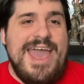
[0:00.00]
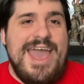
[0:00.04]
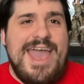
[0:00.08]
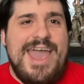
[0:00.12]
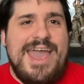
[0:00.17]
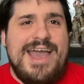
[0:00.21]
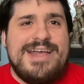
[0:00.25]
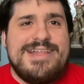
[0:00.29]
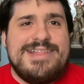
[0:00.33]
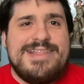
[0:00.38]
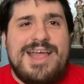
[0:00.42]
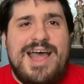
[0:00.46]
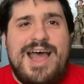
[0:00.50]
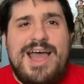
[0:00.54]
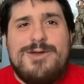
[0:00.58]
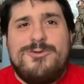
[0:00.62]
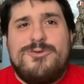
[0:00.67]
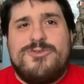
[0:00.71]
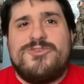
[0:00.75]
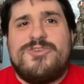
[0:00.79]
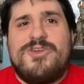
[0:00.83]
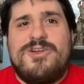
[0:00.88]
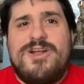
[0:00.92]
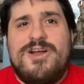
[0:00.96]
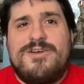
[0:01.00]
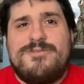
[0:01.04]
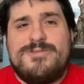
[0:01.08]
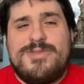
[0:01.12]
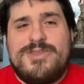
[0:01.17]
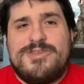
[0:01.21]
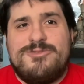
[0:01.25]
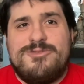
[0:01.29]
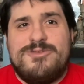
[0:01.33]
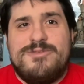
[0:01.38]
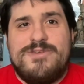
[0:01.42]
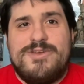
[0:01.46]
And I will start off
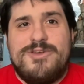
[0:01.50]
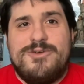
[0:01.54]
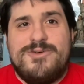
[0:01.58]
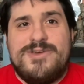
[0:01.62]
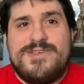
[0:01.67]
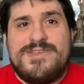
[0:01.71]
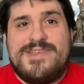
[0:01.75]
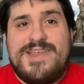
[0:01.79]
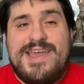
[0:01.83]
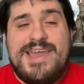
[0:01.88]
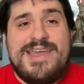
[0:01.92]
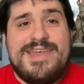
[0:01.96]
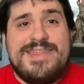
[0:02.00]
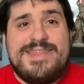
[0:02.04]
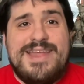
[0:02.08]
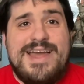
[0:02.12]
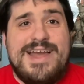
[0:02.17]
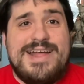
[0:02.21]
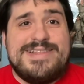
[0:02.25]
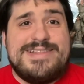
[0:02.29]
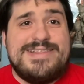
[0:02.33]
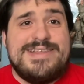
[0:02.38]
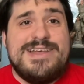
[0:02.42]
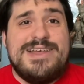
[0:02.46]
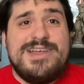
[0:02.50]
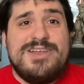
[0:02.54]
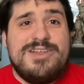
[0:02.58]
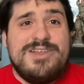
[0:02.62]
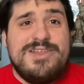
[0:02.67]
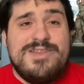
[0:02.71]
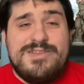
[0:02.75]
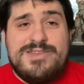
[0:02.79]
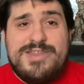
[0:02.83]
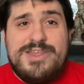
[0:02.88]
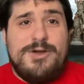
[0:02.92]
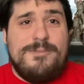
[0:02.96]
this review with saying that
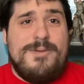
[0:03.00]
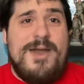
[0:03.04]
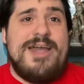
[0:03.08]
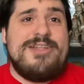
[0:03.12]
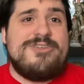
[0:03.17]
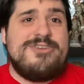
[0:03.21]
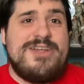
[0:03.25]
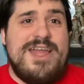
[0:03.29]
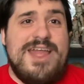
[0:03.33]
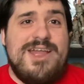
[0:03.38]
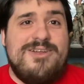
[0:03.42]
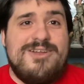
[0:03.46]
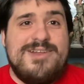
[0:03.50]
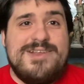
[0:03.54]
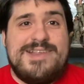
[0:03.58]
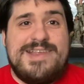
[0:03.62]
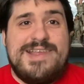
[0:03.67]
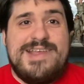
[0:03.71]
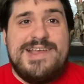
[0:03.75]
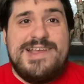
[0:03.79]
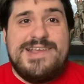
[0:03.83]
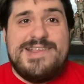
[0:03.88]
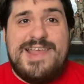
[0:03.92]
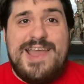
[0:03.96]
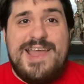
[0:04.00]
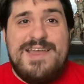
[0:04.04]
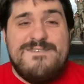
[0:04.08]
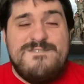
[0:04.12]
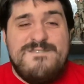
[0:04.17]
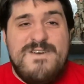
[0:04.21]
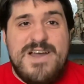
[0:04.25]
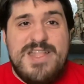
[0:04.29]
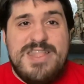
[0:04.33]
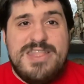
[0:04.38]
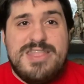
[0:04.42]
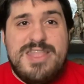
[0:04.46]
Neil Patrick Harris is a
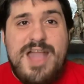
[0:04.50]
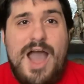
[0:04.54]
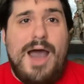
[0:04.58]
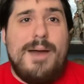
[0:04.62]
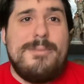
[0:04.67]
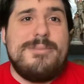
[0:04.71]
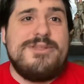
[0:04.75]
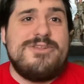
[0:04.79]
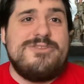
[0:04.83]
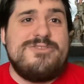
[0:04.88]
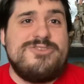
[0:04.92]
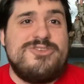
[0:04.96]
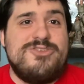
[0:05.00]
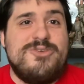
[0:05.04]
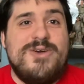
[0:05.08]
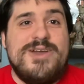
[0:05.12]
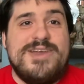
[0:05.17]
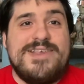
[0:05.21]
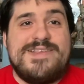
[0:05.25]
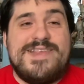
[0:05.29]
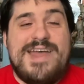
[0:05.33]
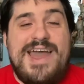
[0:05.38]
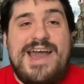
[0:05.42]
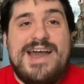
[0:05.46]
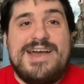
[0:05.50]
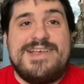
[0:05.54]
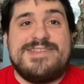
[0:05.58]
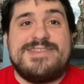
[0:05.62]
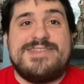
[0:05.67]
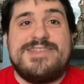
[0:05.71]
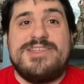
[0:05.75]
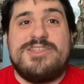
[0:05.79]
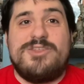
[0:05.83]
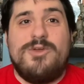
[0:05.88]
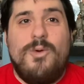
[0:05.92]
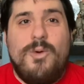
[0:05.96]
phenomenal choice
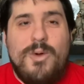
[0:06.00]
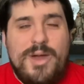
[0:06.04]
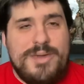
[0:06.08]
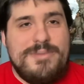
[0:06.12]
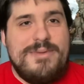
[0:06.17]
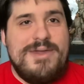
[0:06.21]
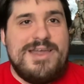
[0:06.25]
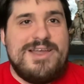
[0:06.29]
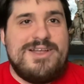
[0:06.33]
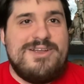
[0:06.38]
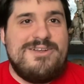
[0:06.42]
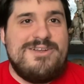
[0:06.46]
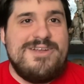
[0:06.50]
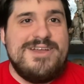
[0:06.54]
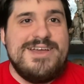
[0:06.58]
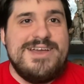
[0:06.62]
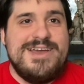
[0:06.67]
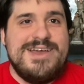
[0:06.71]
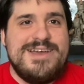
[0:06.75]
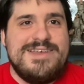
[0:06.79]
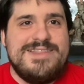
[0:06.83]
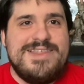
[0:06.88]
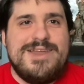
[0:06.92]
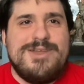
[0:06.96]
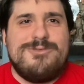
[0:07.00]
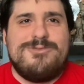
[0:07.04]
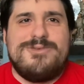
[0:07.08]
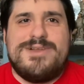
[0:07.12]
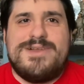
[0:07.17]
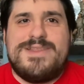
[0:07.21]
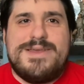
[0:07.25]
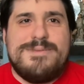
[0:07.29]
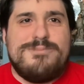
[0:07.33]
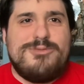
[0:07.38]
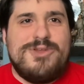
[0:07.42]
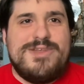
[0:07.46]
as the Toymaker. They
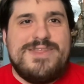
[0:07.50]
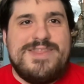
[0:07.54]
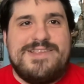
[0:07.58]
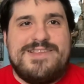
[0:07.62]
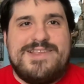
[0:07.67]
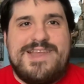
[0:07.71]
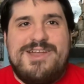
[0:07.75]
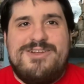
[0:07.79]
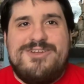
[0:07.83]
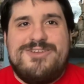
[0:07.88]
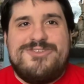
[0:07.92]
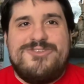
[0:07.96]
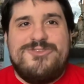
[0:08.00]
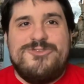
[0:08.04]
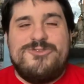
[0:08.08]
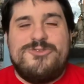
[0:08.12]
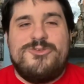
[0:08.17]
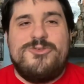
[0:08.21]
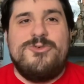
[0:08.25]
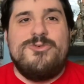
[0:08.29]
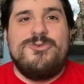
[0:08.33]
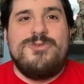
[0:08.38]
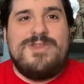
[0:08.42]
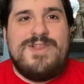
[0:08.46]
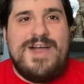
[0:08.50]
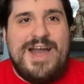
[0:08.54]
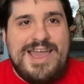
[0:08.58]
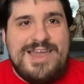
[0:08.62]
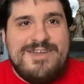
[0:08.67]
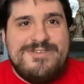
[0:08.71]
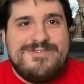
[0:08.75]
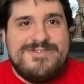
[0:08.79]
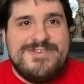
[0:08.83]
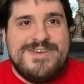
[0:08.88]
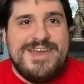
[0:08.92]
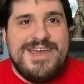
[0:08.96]
really bring this character to
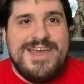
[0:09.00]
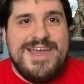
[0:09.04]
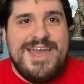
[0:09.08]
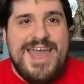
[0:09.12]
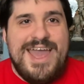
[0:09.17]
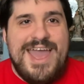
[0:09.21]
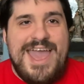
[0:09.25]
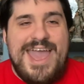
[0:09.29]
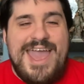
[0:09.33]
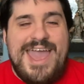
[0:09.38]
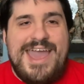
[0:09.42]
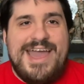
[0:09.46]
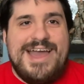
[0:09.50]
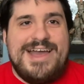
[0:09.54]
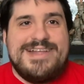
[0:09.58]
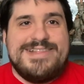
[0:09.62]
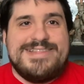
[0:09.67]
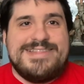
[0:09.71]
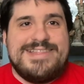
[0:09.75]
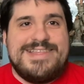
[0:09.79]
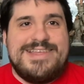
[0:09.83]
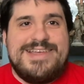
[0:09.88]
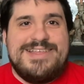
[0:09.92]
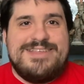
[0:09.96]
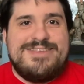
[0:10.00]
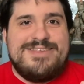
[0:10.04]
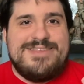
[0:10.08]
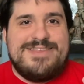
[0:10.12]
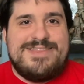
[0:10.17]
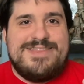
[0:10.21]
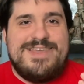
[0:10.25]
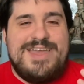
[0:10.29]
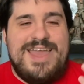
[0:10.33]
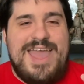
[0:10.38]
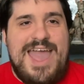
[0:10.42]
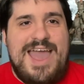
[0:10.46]
life, and it's
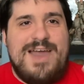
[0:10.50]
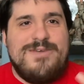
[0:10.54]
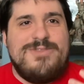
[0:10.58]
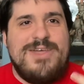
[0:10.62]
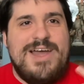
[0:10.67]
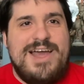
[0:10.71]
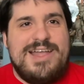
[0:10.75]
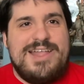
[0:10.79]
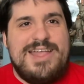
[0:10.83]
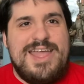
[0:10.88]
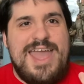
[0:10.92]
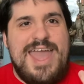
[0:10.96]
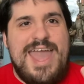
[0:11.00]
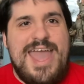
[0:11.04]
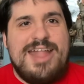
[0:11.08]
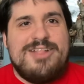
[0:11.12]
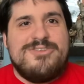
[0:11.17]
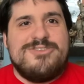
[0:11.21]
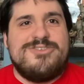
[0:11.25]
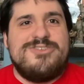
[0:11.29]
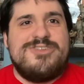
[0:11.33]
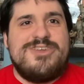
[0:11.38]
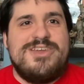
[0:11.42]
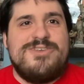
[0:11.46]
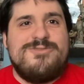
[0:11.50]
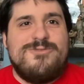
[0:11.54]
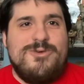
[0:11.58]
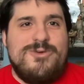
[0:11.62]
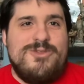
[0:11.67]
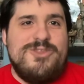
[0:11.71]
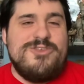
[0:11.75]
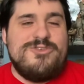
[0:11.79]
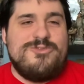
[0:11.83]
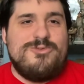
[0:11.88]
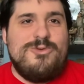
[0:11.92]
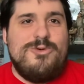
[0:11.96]
just, they have that energy
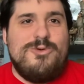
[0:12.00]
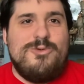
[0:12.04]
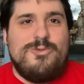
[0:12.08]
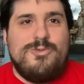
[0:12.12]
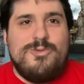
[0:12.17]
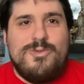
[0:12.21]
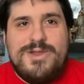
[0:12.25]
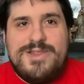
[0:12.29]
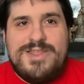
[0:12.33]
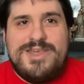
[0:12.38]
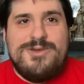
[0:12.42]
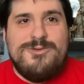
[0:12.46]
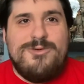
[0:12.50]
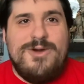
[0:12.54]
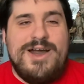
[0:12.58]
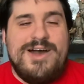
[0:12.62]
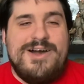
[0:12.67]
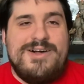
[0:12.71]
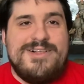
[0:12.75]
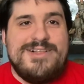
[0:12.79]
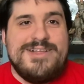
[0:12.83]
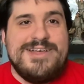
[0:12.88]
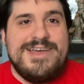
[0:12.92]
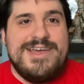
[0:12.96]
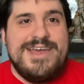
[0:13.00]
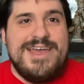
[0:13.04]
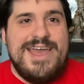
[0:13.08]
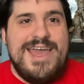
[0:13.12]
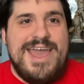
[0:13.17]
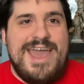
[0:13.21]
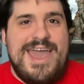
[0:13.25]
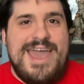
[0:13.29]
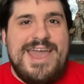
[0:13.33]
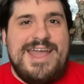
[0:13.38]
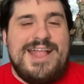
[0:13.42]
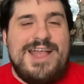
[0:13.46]
for this role really well,
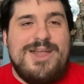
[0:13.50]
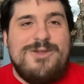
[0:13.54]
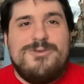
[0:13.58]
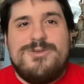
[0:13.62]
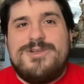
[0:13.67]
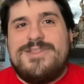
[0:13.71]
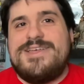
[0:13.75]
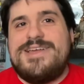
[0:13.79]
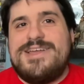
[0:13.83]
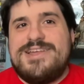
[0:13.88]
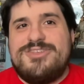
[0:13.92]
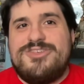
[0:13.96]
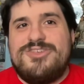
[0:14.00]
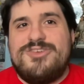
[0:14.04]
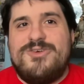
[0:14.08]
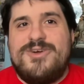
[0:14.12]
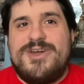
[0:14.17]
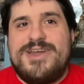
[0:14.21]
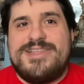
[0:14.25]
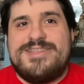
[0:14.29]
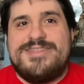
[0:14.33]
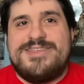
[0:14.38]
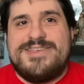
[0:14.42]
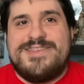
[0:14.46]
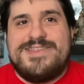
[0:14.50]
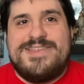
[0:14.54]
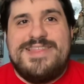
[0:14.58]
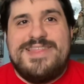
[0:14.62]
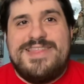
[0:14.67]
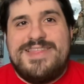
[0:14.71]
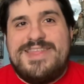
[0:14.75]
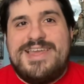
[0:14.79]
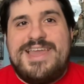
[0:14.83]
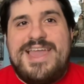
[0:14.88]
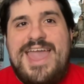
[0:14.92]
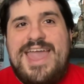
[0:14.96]
and I really enjoyed just
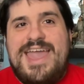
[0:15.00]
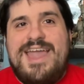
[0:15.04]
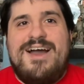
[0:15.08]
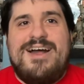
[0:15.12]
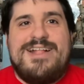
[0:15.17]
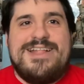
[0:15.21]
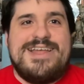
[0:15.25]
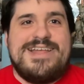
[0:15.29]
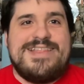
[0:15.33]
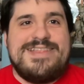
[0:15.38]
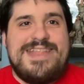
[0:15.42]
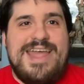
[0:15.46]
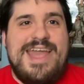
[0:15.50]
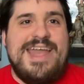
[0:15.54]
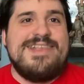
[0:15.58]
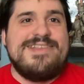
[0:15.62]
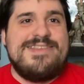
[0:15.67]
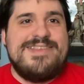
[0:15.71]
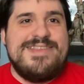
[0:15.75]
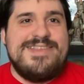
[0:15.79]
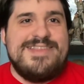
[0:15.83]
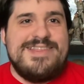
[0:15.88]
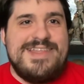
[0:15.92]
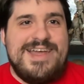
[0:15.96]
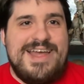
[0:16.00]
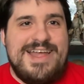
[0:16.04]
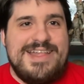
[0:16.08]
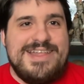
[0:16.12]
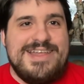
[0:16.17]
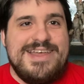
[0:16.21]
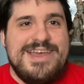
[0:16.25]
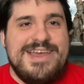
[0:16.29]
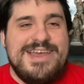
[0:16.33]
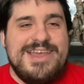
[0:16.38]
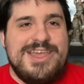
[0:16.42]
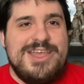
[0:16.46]
the chaotic dancing that,
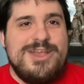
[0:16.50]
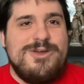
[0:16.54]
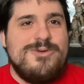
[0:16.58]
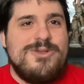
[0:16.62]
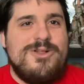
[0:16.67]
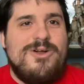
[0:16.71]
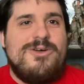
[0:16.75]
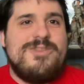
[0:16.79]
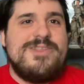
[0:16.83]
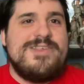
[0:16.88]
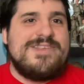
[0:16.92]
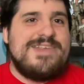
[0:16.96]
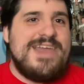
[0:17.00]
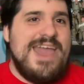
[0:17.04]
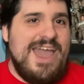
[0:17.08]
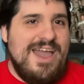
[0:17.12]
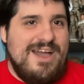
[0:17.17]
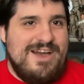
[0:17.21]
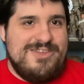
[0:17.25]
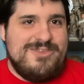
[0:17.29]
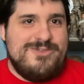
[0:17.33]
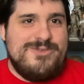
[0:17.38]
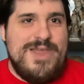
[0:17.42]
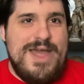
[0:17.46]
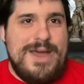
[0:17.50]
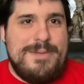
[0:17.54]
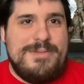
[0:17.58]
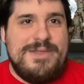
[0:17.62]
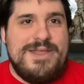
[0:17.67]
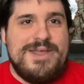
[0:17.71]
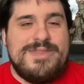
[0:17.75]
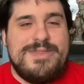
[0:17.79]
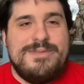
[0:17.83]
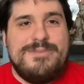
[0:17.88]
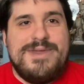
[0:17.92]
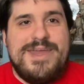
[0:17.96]
you know, when all this chaos was
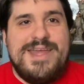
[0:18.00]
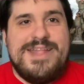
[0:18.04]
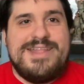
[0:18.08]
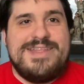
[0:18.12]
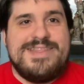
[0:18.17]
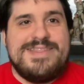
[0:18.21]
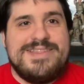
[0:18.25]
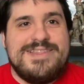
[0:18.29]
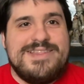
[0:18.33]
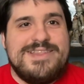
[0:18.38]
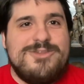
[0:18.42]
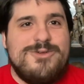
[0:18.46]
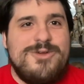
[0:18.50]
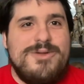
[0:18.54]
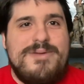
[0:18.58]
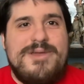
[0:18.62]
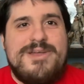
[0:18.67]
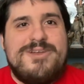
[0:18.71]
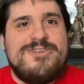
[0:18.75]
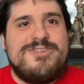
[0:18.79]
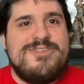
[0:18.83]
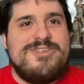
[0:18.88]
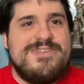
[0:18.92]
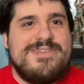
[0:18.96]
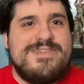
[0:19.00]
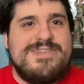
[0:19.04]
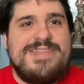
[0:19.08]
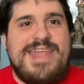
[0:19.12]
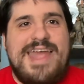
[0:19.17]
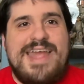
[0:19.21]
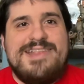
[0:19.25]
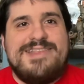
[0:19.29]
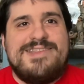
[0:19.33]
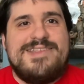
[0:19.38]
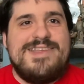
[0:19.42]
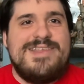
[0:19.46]
happening at the beginning, the Toymaker's just
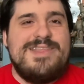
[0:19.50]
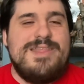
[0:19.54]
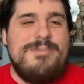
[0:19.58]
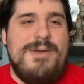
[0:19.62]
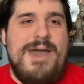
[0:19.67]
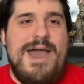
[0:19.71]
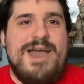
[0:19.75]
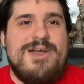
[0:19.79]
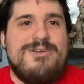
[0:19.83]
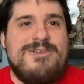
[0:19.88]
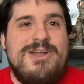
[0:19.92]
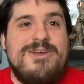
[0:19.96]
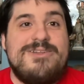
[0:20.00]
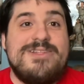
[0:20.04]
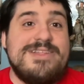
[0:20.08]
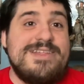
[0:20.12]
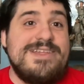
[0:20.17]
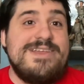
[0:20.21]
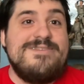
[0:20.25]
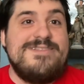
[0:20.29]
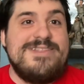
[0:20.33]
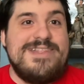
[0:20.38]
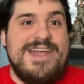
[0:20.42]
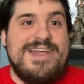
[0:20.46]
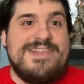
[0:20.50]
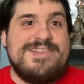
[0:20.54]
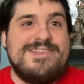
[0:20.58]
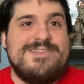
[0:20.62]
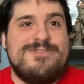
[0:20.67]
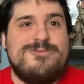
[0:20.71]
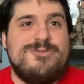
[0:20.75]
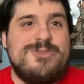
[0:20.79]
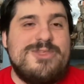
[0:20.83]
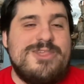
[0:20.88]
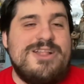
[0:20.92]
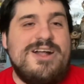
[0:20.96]
dancing in the background and even
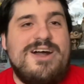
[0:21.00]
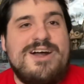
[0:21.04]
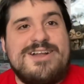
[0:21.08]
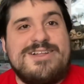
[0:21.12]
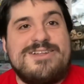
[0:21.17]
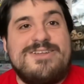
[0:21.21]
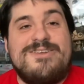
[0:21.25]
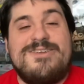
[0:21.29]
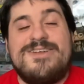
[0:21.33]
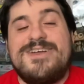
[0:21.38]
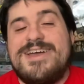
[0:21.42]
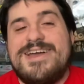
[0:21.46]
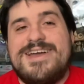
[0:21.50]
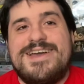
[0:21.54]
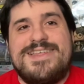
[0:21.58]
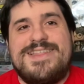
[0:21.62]
dances with the Doctor.